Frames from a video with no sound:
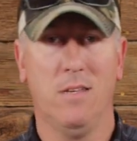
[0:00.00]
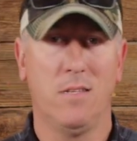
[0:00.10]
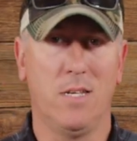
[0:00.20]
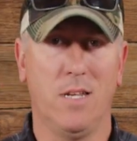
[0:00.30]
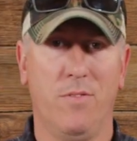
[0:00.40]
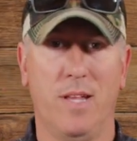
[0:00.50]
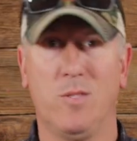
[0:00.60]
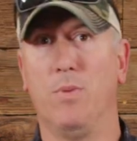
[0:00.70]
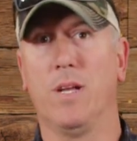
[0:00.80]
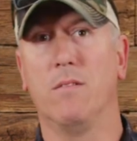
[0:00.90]
that's
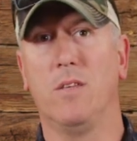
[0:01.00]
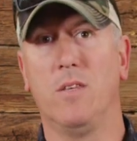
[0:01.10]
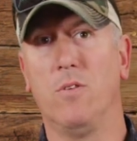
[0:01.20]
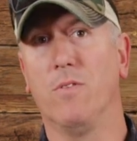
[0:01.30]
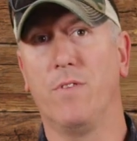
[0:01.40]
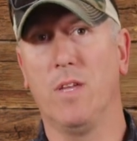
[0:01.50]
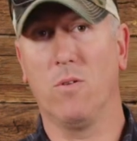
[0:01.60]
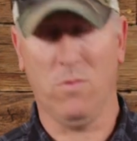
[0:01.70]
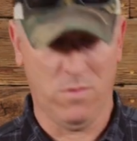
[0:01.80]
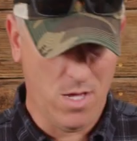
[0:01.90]
bigger than your
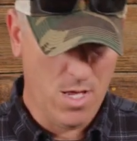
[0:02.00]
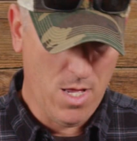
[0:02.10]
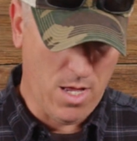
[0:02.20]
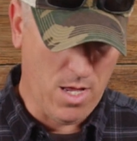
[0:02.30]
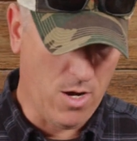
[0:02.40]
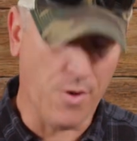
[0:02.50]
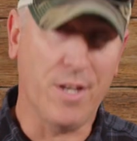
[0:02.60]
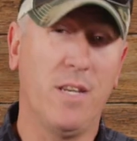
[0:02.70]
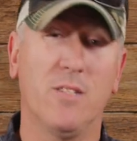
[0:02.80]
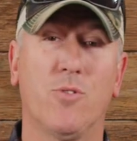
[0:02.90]
vehicle, or you
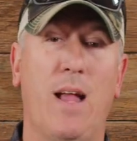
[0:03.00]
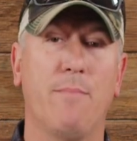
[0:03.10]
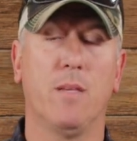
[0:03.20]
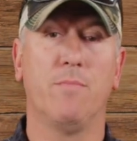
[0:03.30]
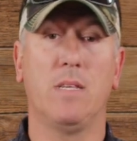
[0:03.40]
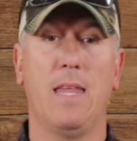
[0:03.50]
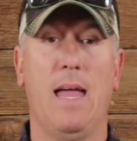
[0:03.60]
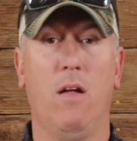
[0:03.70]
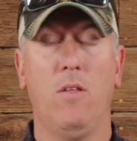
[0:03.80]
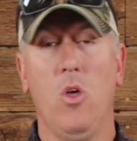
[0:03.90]
need to strap something
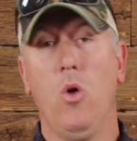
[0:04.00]
down,